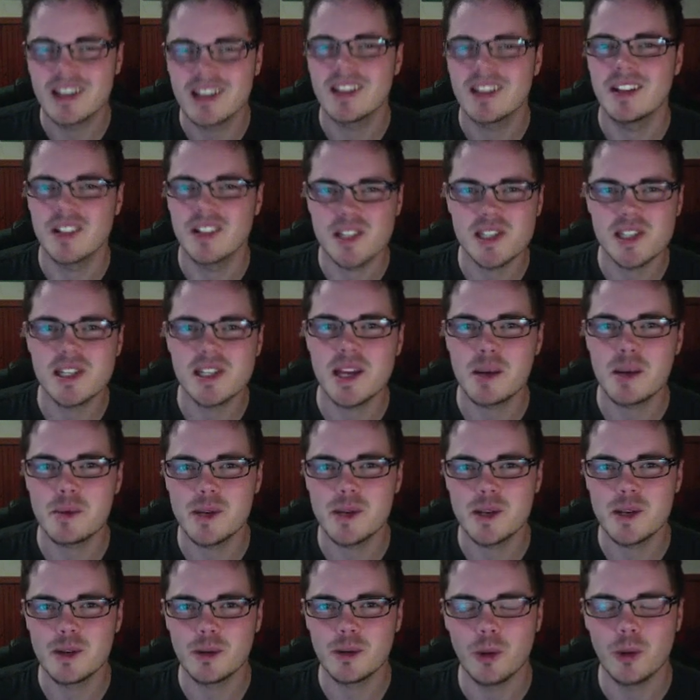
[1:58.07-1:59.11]
This is going to be
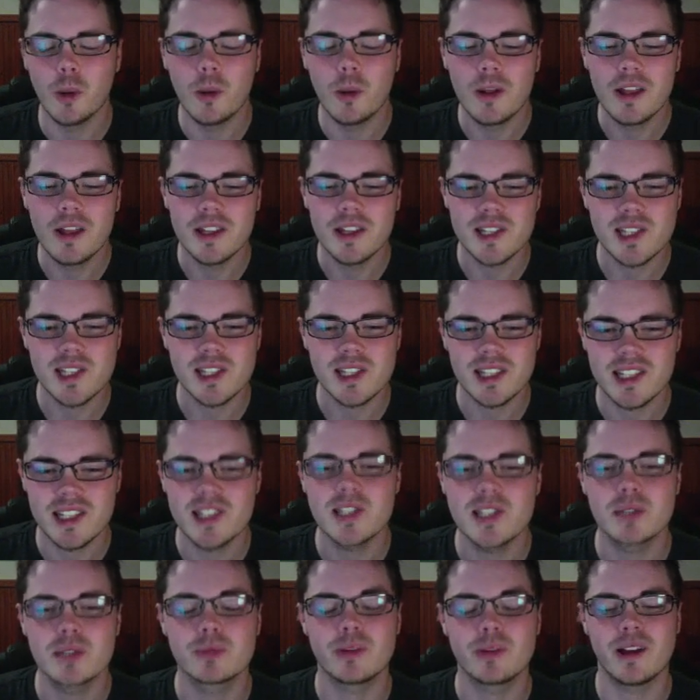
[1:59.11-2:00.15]
cool. This
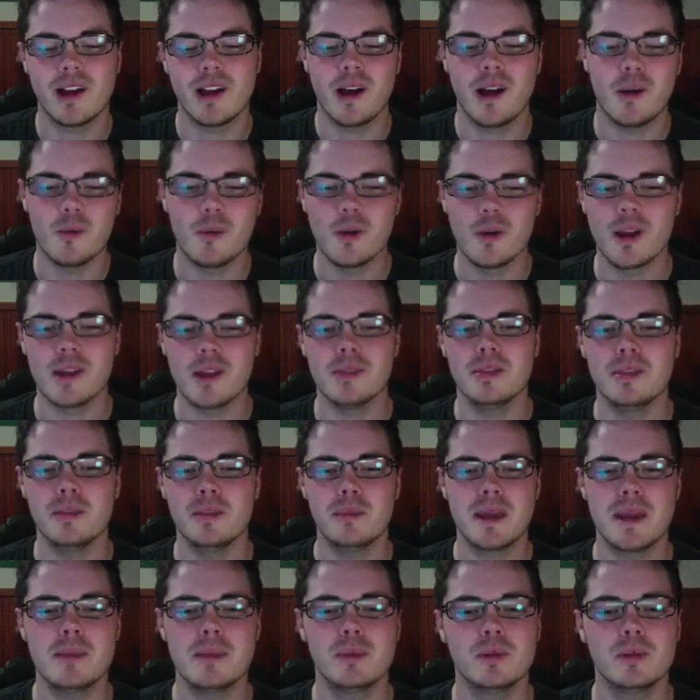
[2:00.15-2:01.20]
is where the
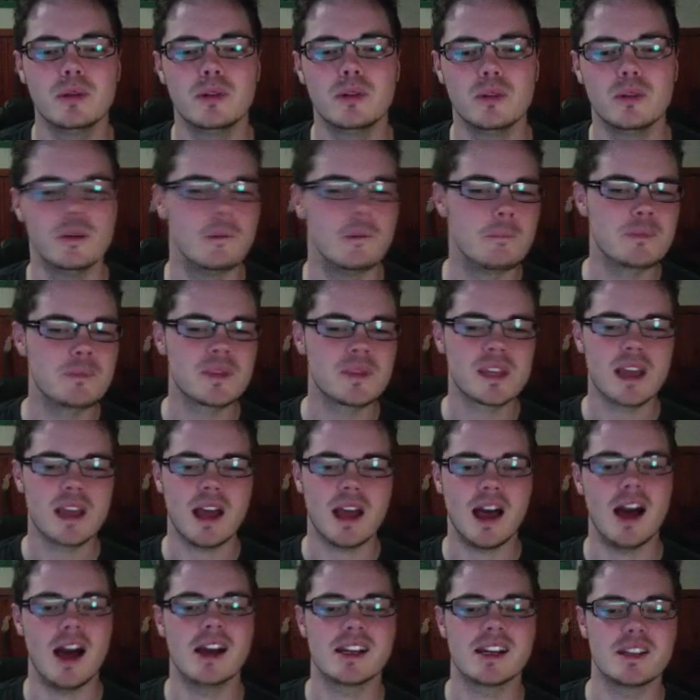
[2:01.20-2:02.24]
people who
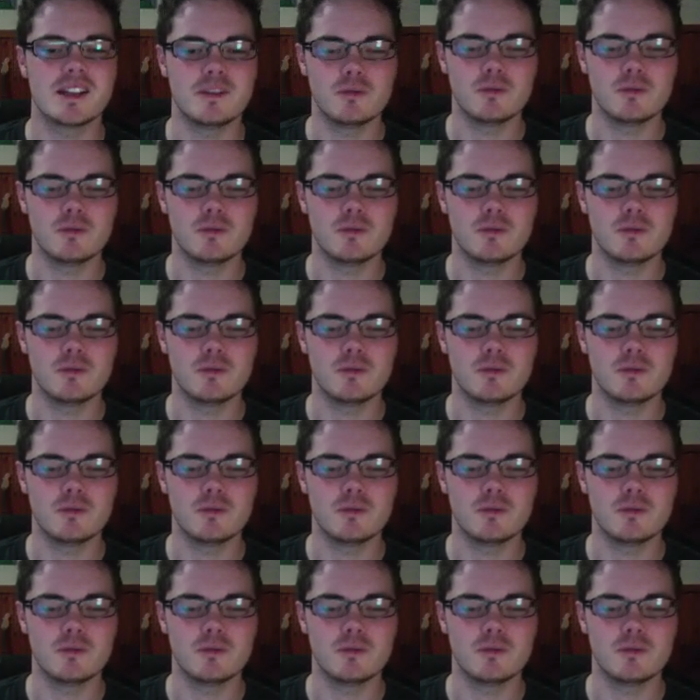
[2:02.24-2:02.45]
can